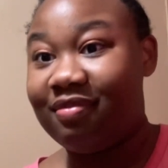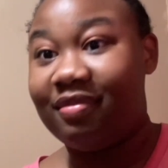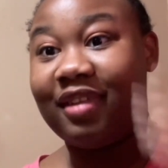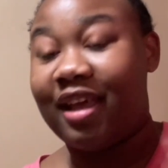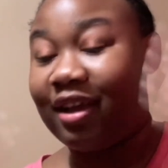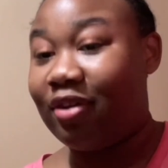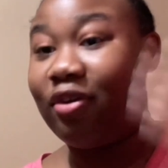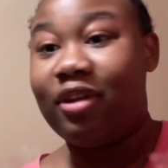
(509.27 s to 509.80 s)

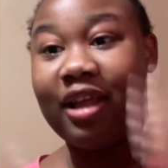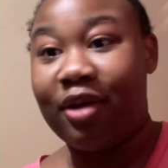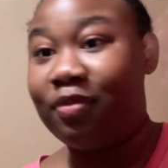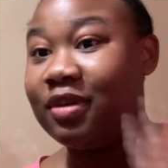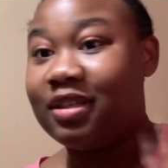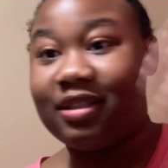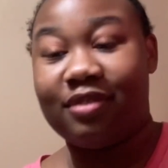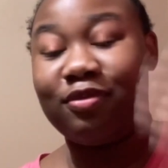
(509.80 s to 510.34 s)
Like, all I
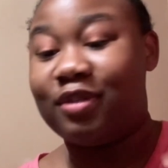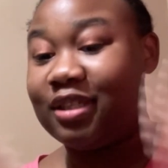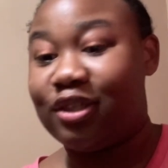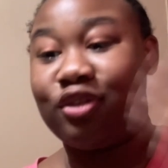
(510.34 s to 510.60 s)
was a